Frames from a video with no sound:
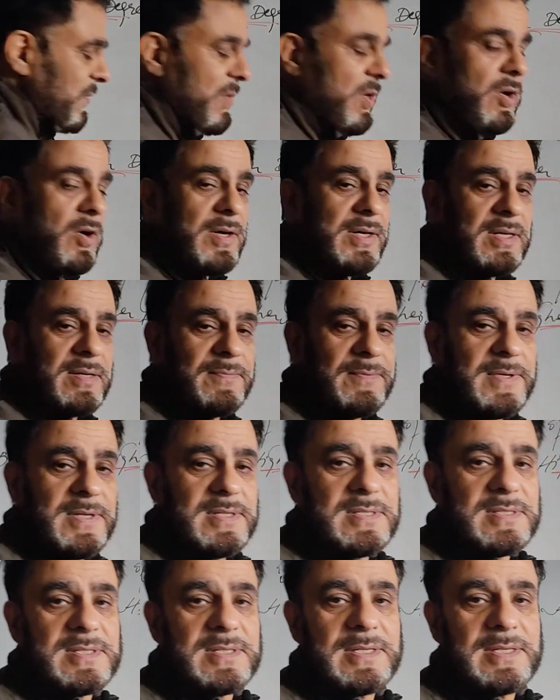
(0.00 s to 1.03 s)
Order
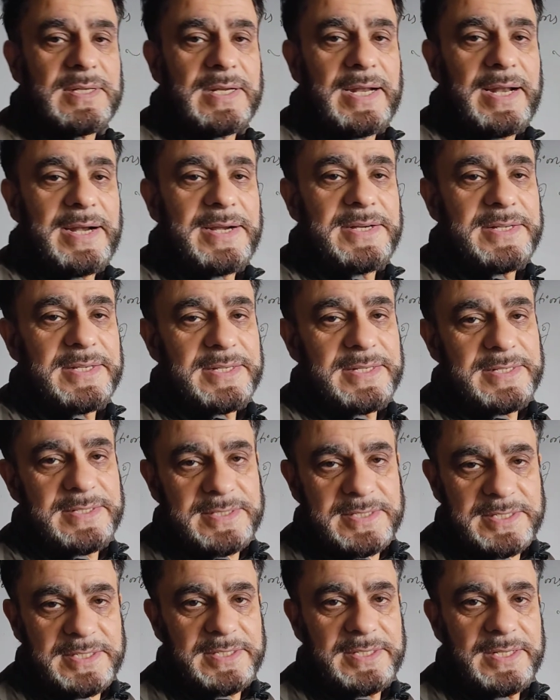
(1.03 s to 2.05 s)
first and degree
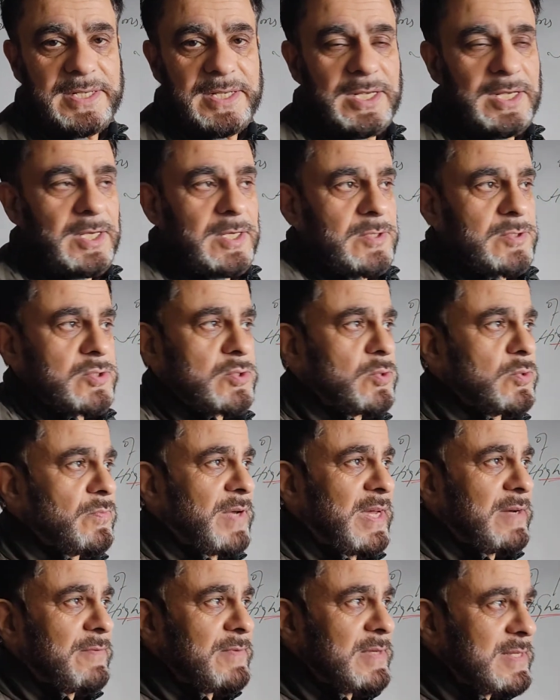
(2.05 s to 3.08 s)
3. So
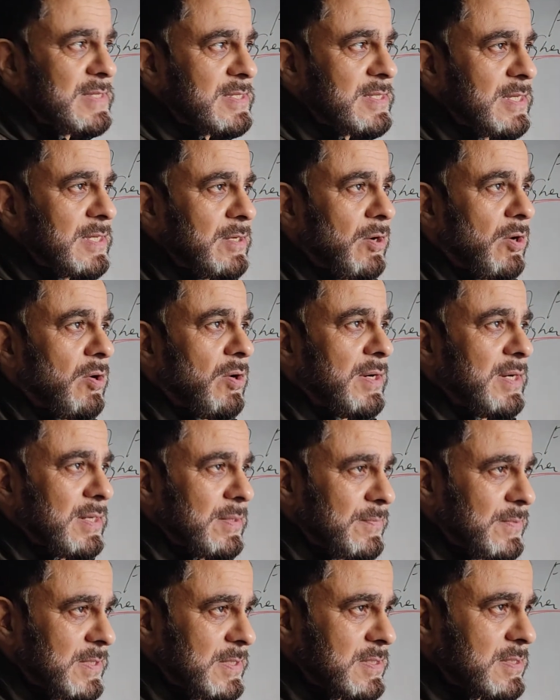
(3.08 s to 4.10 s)
when we say order
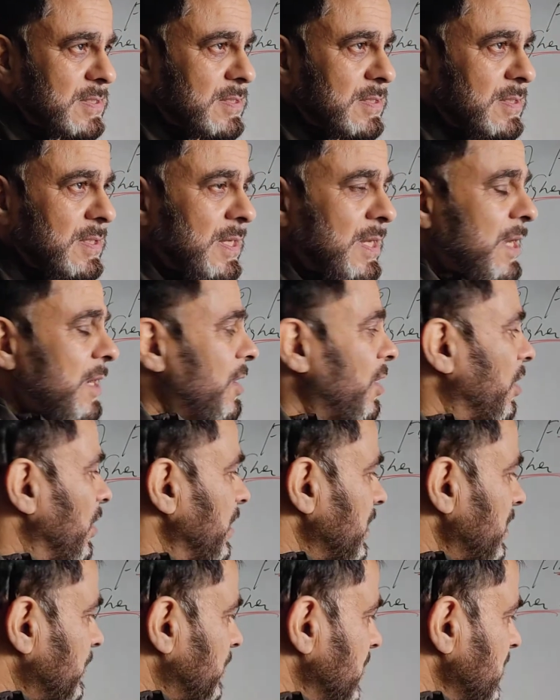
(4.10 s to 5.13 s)
first
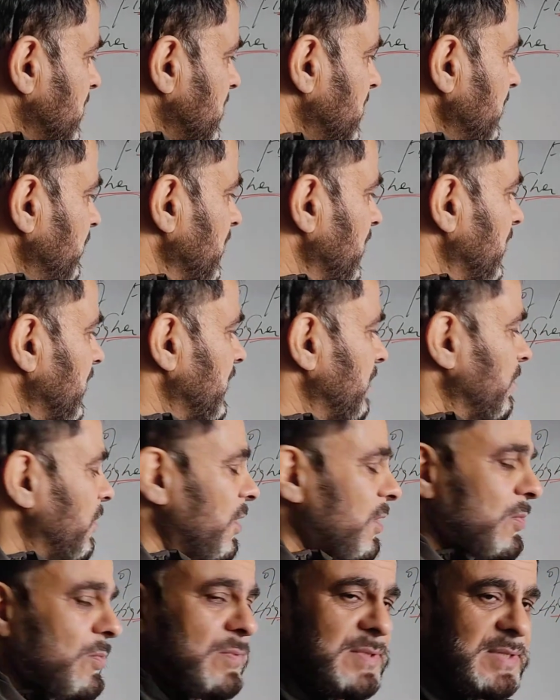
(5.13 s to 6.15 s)
will
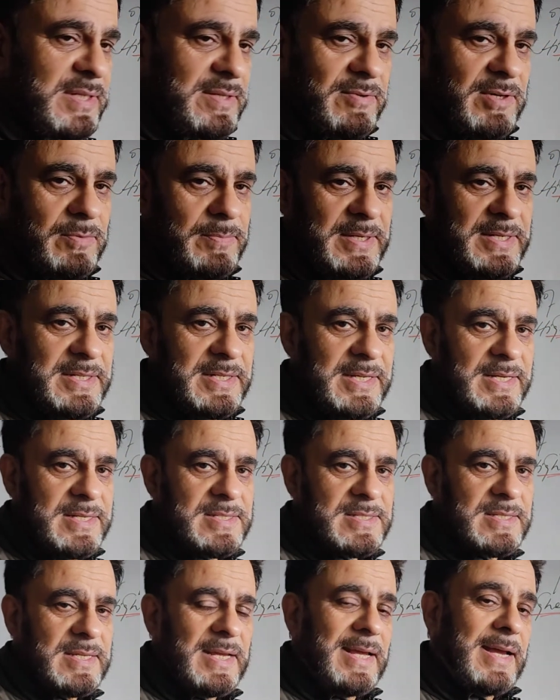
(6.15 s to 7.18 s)
involve dy by
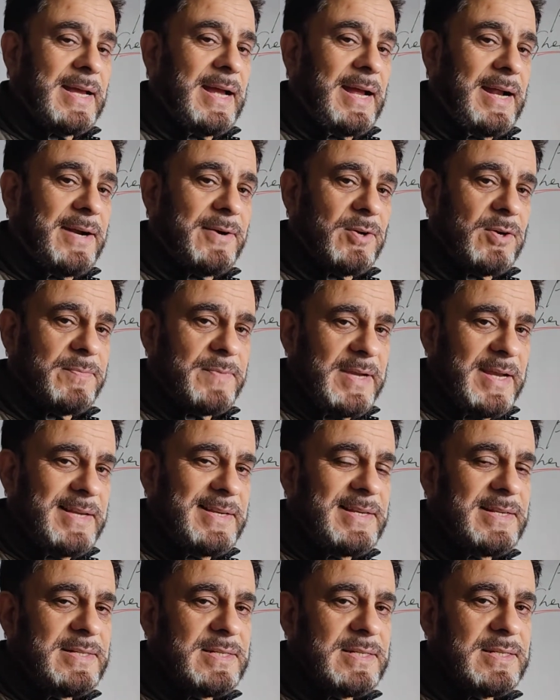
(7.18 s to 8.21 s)
dx, and of
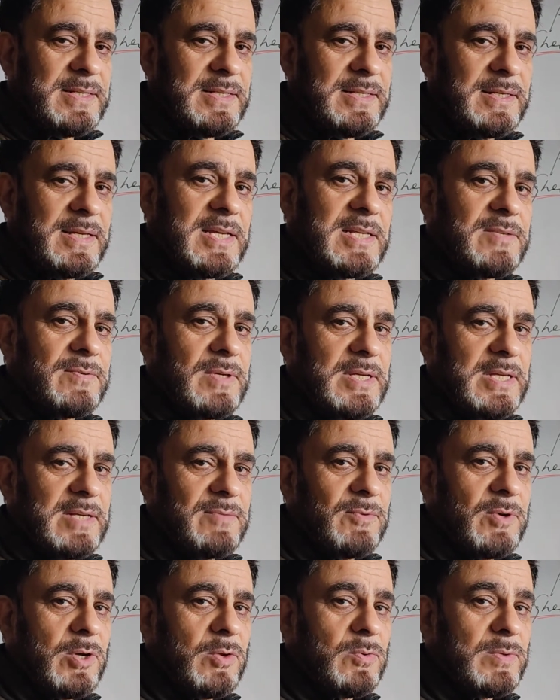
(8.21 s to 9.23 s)
any degree it will
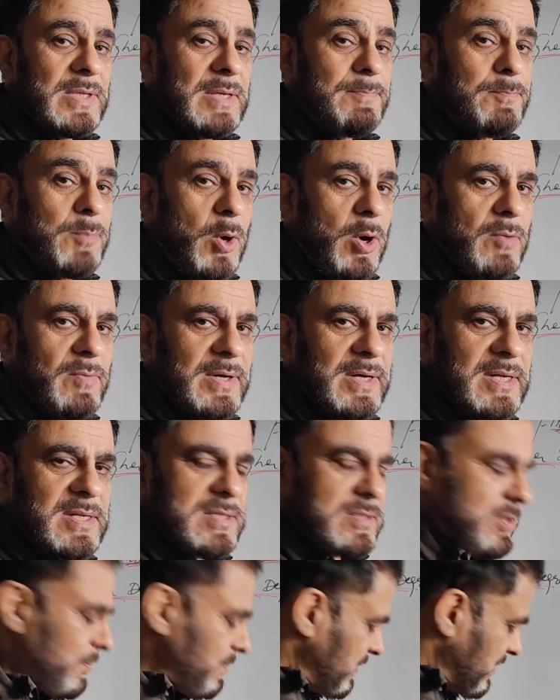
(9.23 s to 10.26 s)
involve the
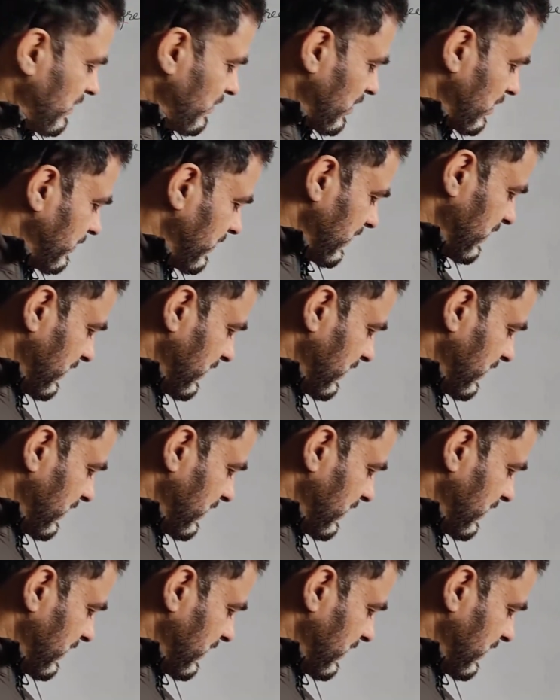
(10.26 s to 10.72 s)
powers of dy by